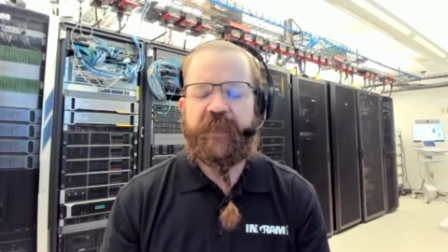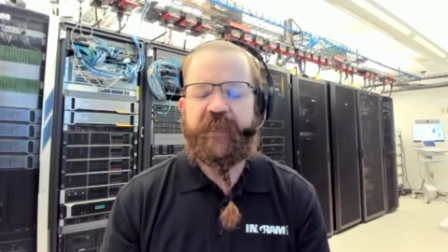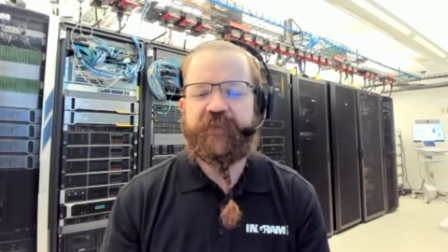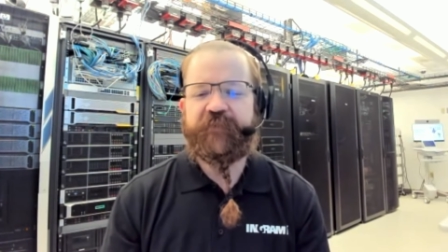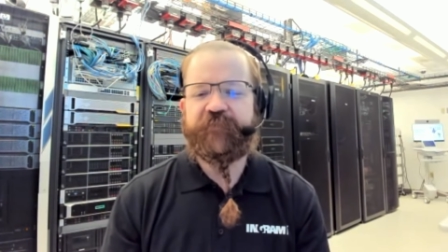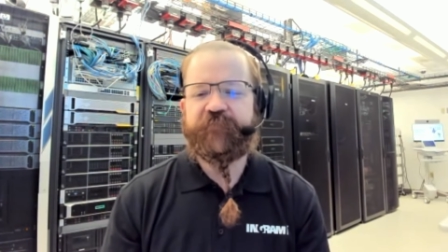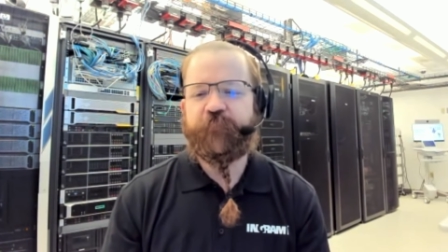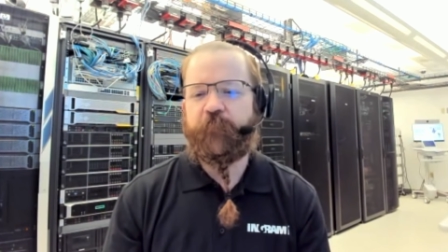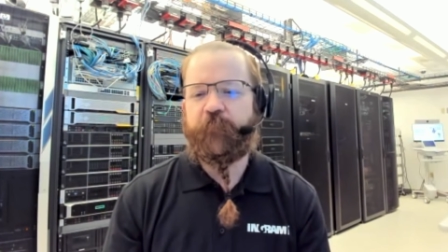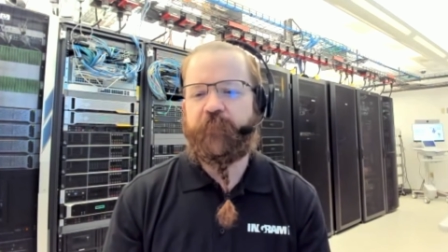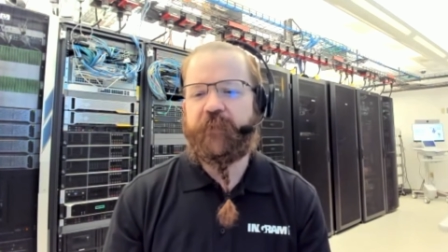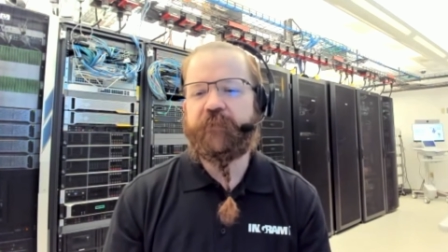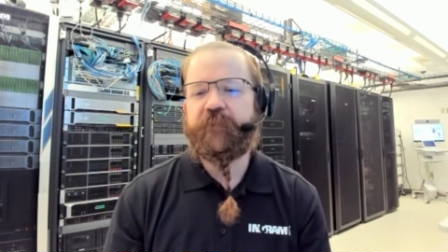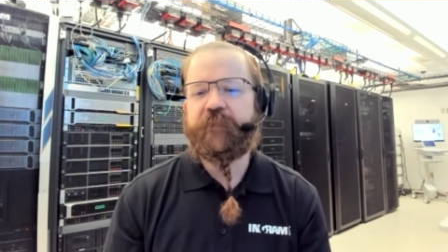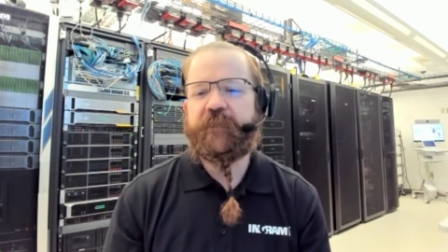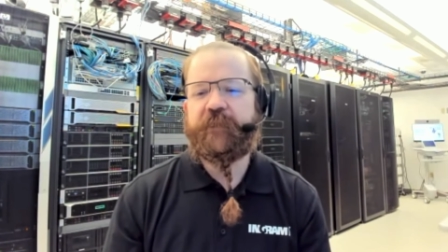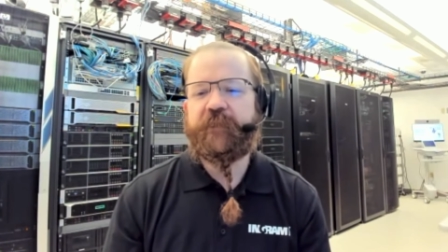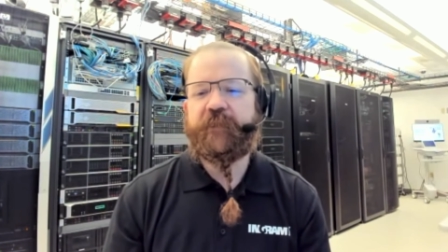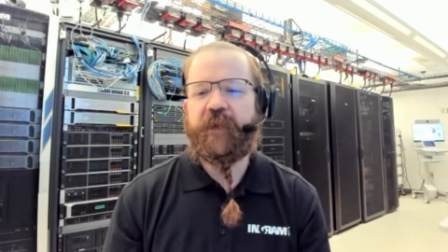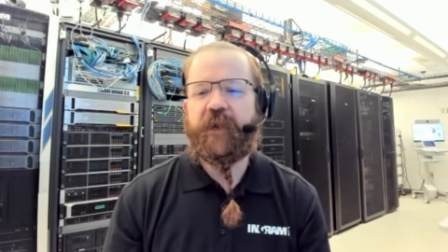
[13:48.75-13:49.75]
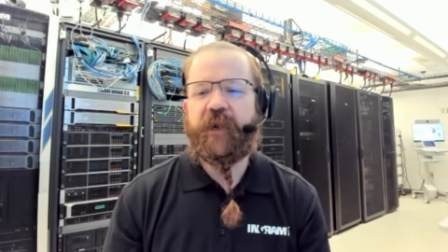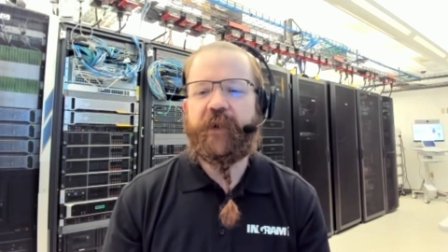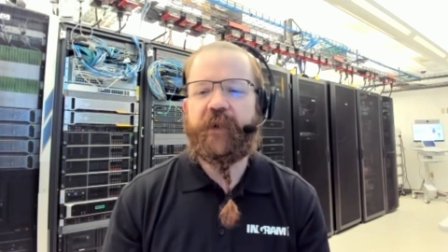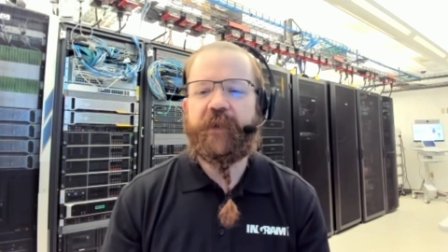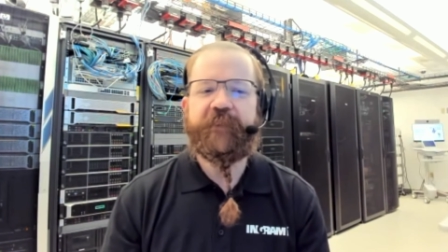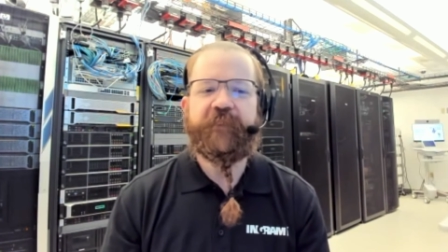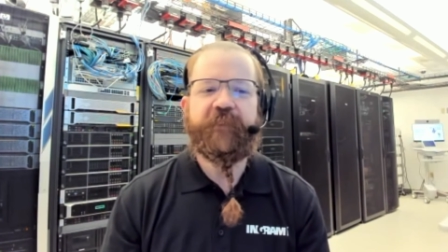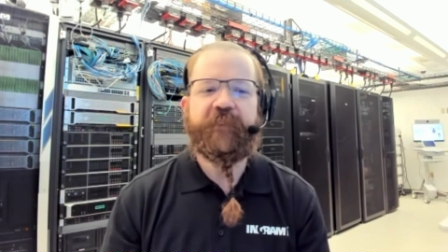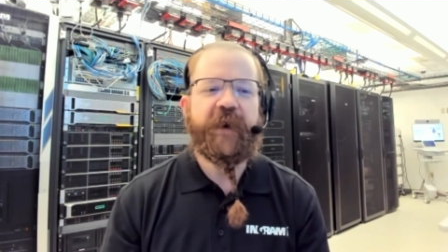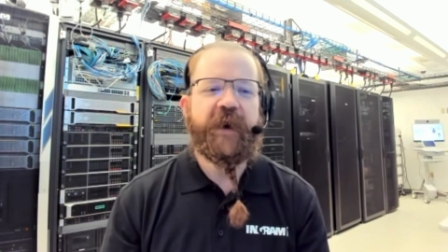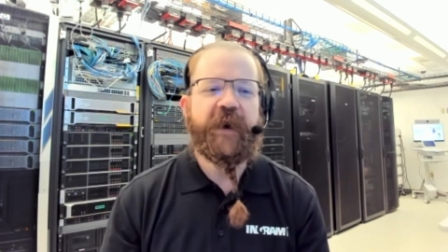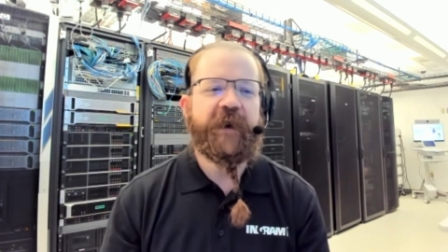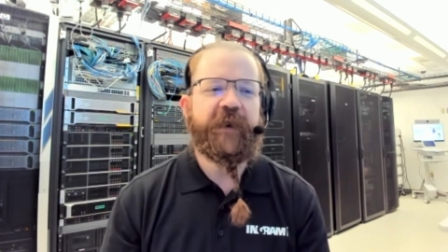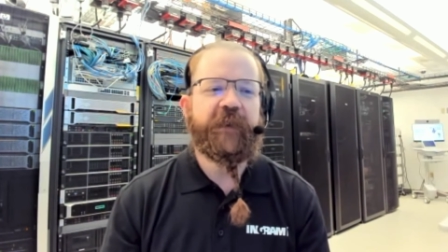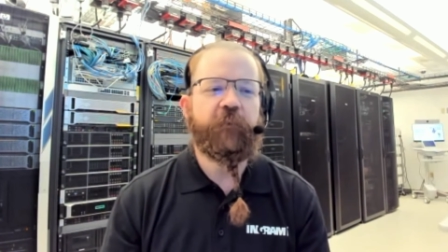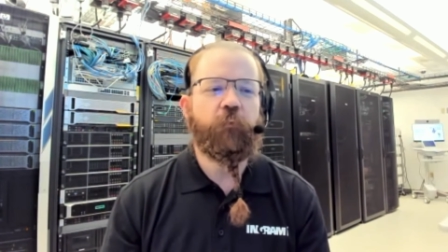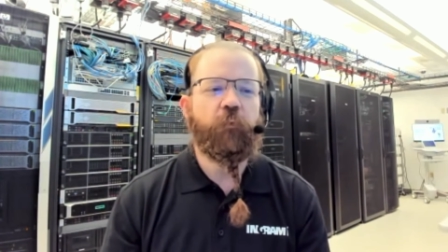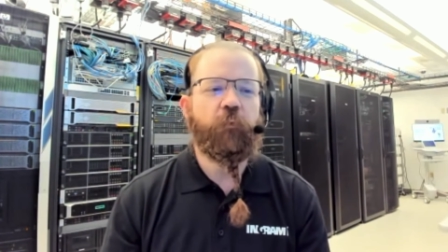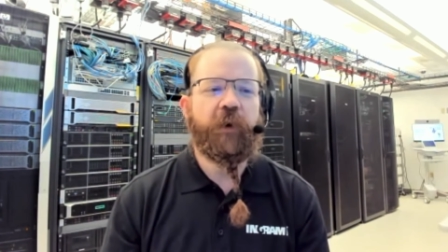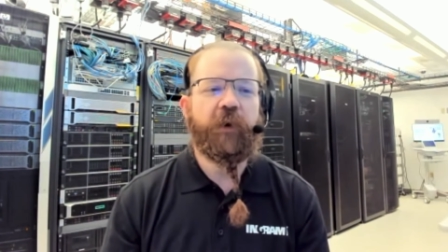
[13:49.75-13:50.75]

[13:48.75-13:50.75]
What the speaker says: is building on that,